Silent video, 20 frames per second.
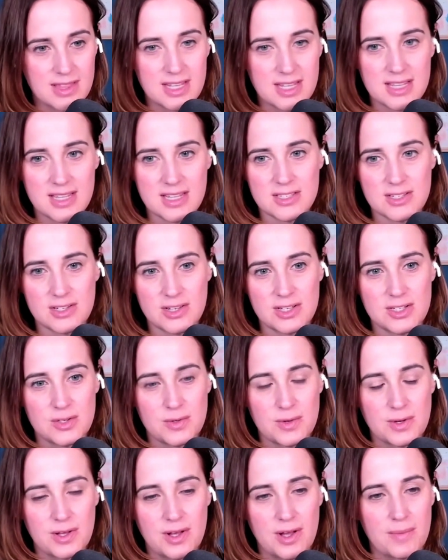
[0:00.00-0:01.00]
that's good
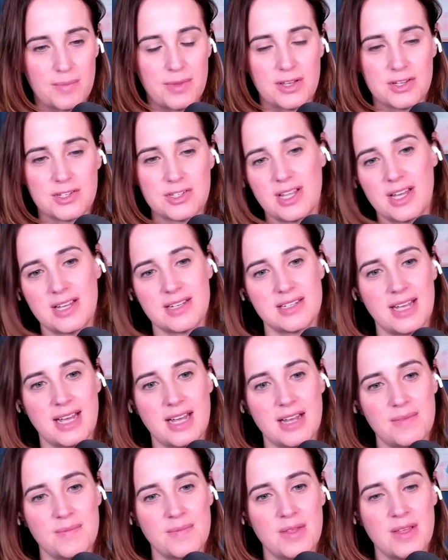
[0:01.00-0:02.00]
to accomplish that
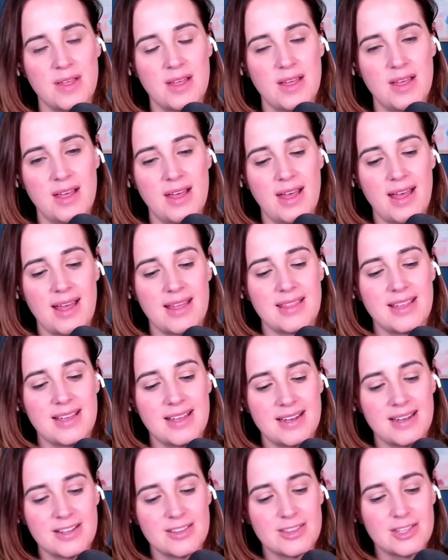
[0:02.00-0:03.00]
day. And
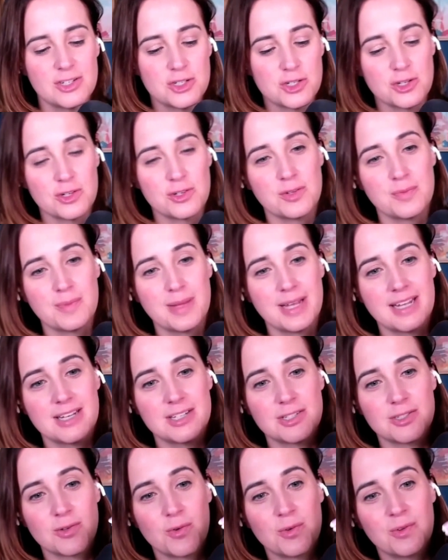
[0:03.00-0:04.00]
then the journal
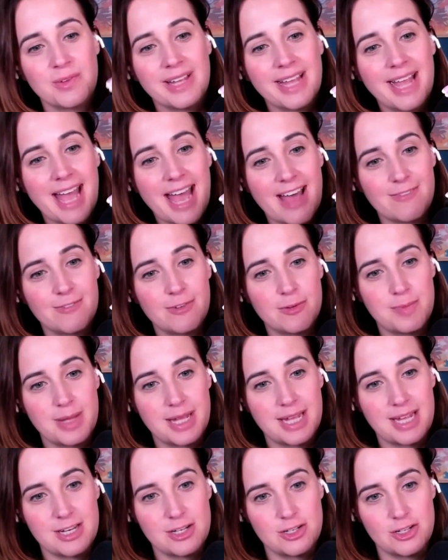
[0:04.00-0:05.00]
page is only half a
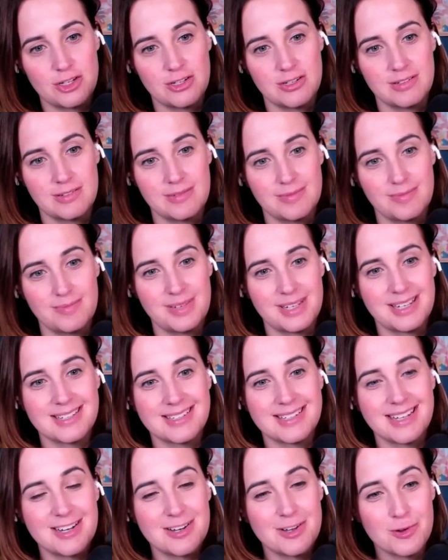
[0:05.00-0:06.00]
page
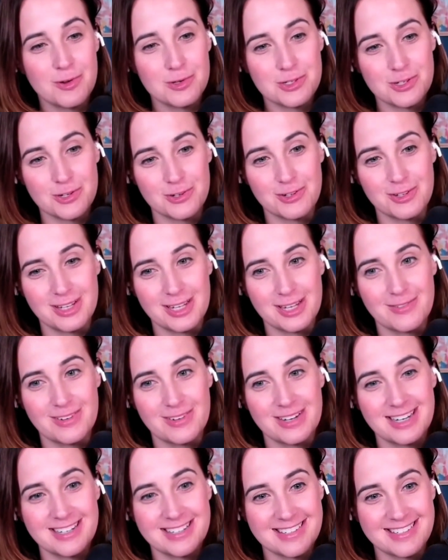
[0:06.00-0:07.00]
because I know journaling
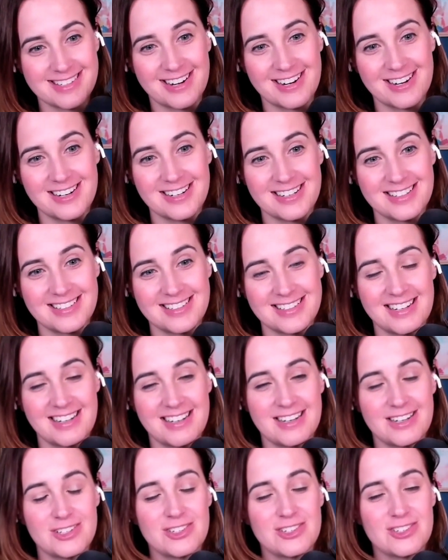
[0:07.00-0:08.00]
when it starts,
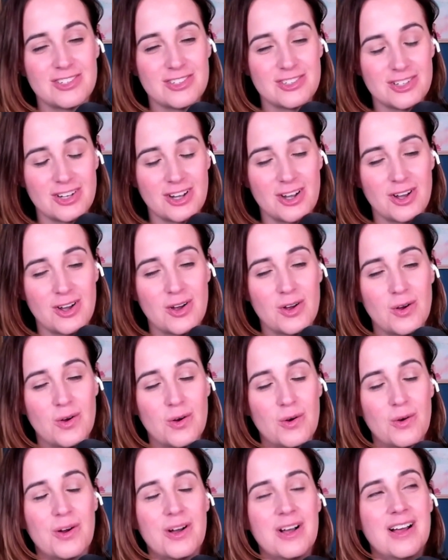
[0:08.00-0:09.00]
it is
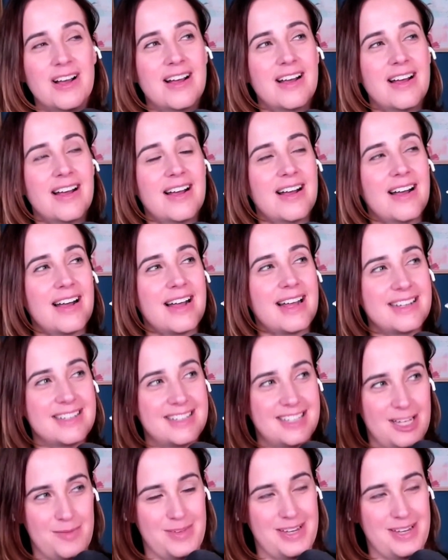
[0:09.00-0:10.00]
so
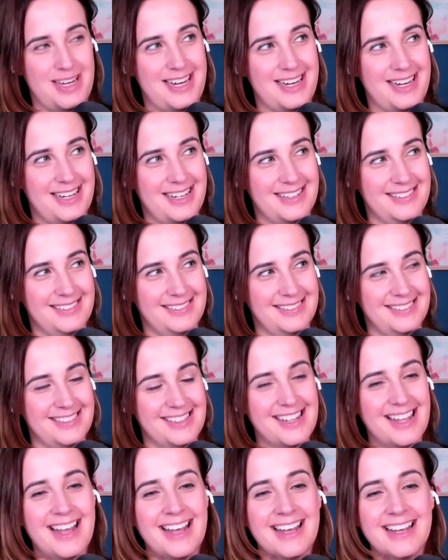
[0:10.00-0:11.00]
intimidating
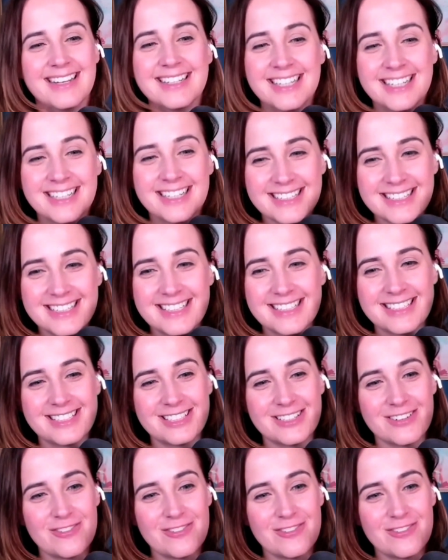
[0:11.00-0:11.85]
to